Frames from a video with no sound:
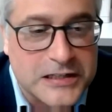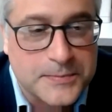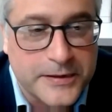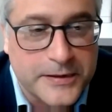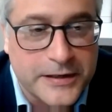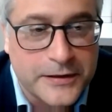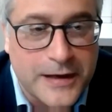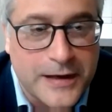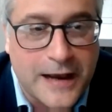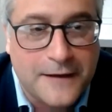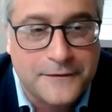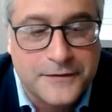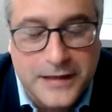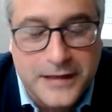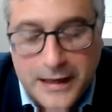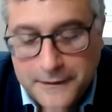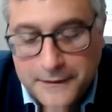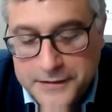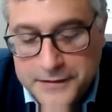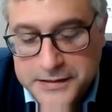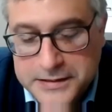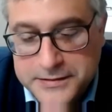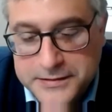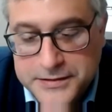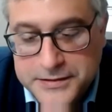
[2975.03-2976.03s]
But you have to
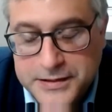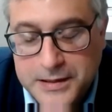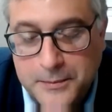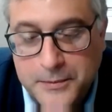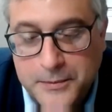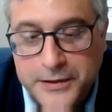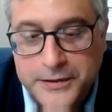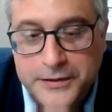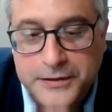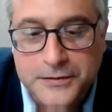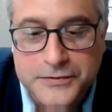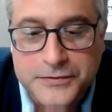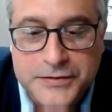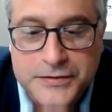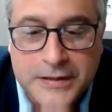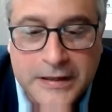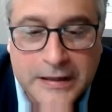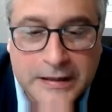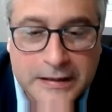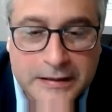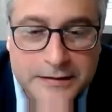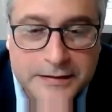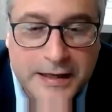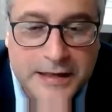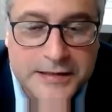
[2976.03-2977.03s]
have someone who's
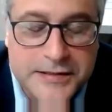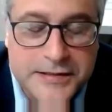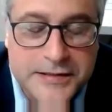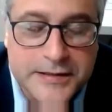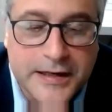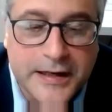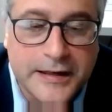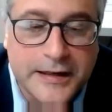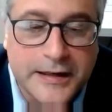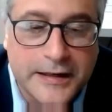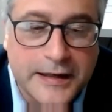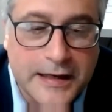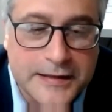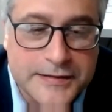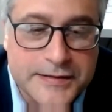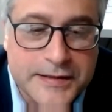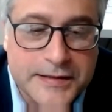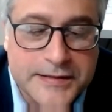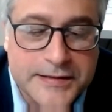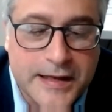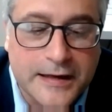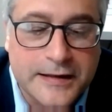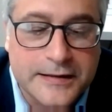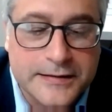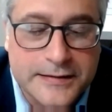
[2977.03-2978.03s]
designated as a
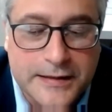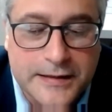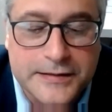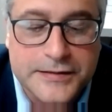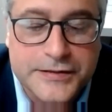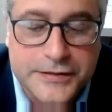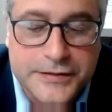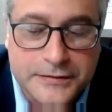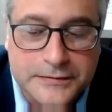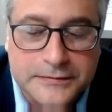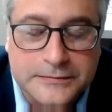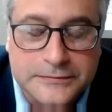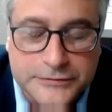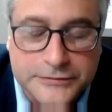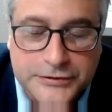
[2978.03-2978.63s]
sanitation.